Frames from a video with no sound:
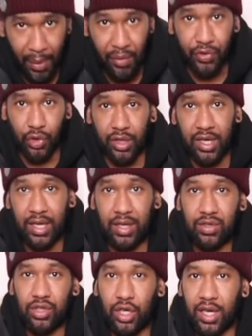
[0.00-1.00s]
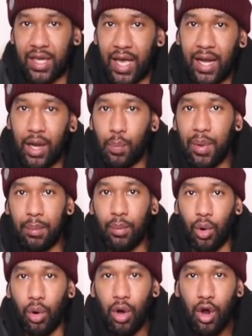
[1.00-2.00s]
above your knees. You're gonna get a little bit
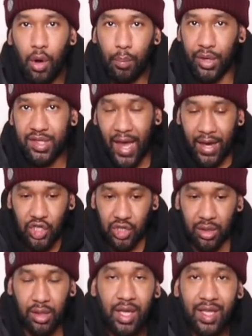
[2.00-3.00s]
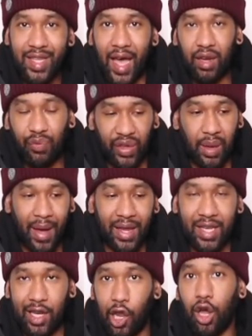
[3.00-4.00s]
more protection. Now, the thing about
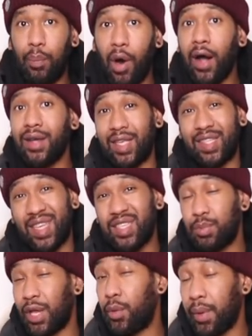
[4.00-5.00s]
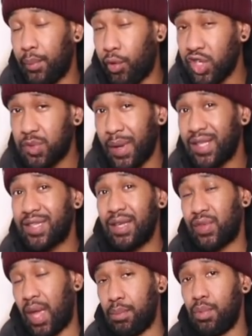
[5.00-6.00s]
the long parkas, they tend to be a little bit more
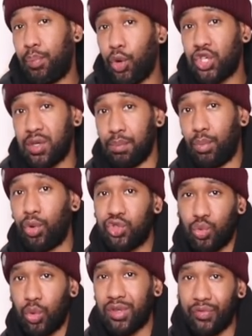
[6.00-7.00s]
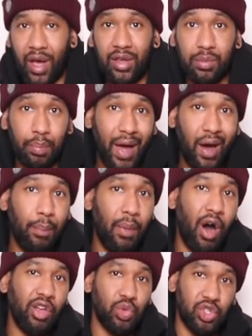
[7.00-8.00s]
expensive. They're pushing more towards £1,000
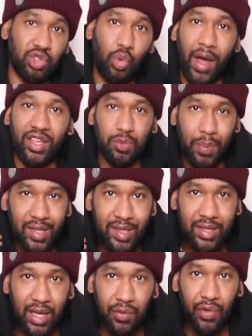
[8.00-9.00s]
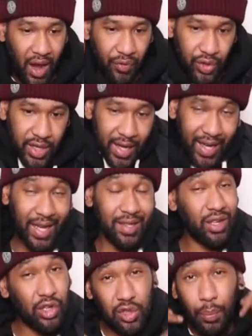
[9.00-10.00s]
marks, which is quite expensive. Every year,
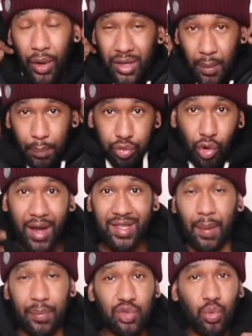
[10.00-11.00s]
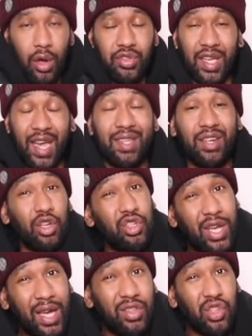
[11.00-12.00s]
Canada Goose are putting the price up as well, so Canada
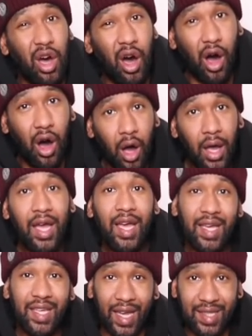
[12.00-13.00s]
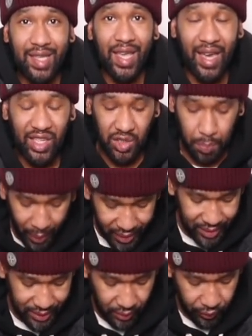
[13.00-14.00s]
Goose jackets are getting
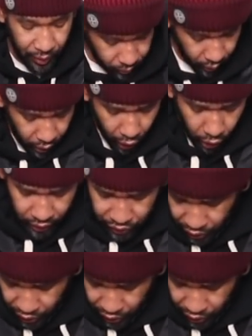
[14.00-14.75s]
expensive. Only